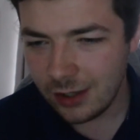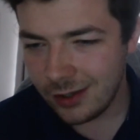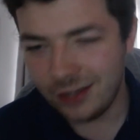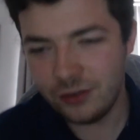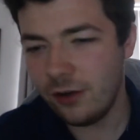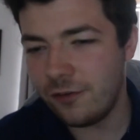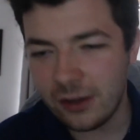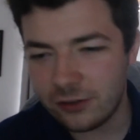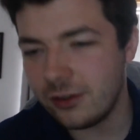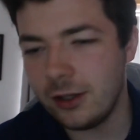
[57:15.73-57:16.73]
He's not
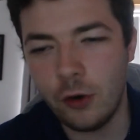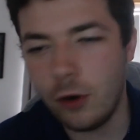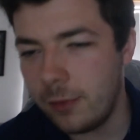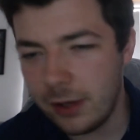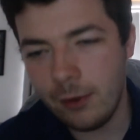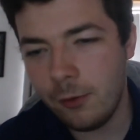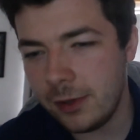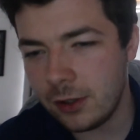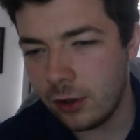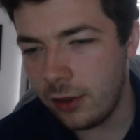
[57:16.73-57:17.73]
officially gone, but he will
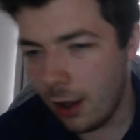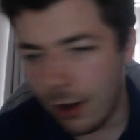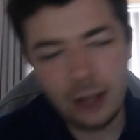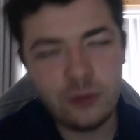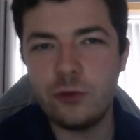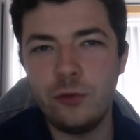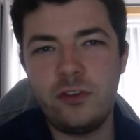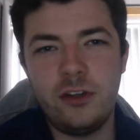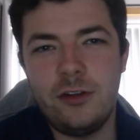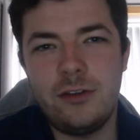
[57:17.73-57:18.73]
be gone. I just don't
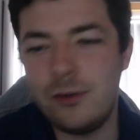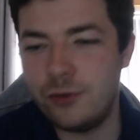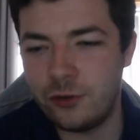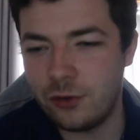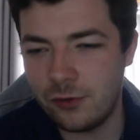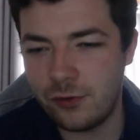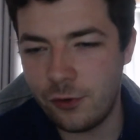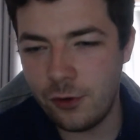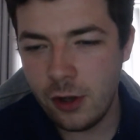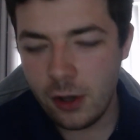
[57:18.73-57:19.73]
see how the deal doesn't go
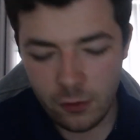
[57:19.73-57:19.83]
through.